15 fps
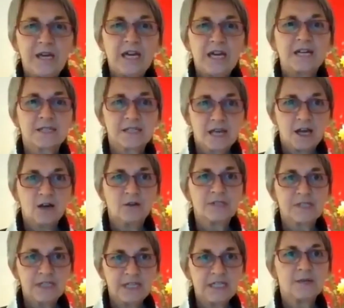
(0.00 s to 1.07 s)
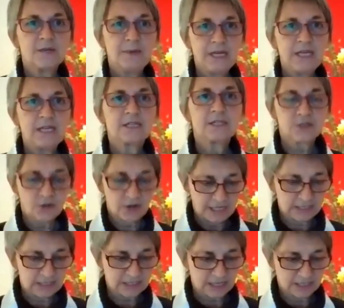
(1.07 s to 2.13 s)
we ourselves need to be
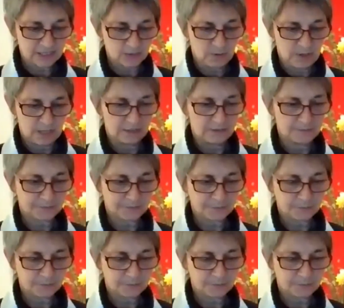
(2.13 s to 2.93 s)
straight as well.